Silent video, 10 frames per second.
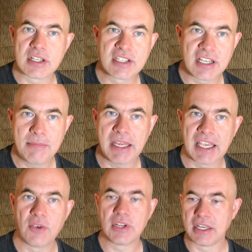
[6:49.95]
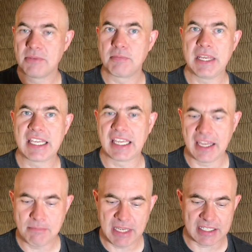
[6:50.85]
is coming out and is making it
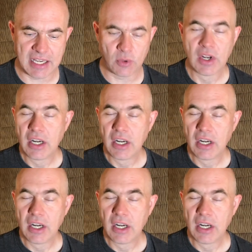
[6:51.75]
emit. Now,